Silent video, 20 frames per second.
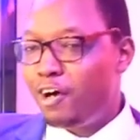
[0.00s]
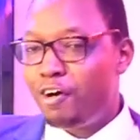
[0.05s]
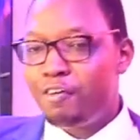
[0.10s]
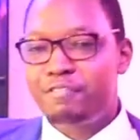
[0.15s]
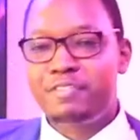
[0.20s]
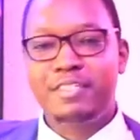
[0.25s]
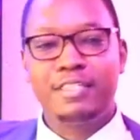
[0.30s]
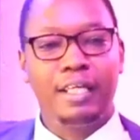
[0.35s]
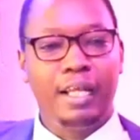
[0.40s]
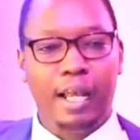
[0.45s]

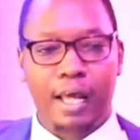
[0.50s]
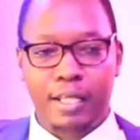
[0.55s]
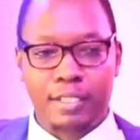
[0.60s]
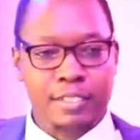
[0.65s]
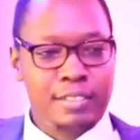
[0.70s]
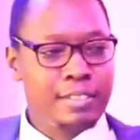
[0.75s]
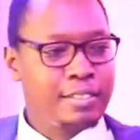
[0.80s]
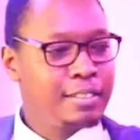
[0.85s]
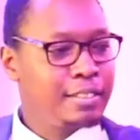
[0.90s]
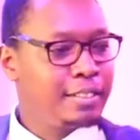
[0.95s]
of
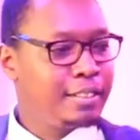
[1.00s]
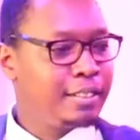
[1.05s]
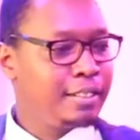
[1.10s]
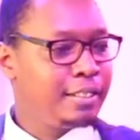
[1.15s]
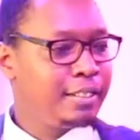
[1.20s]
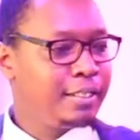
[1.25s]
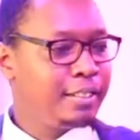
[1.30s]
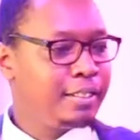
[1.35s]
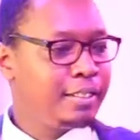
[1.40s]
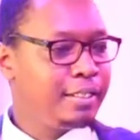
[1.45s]
sinners
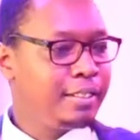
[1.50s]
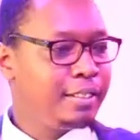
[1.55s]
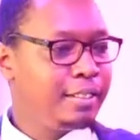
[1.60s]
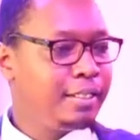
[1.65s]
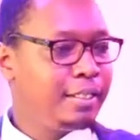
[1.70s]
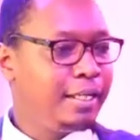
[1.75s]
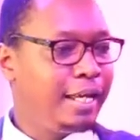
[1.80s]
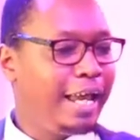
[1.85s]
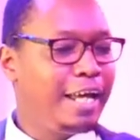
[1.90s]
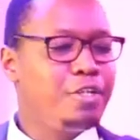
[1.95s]

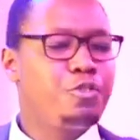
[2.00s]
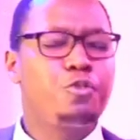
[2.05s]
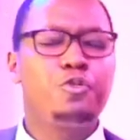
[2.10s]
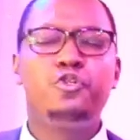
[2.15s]
and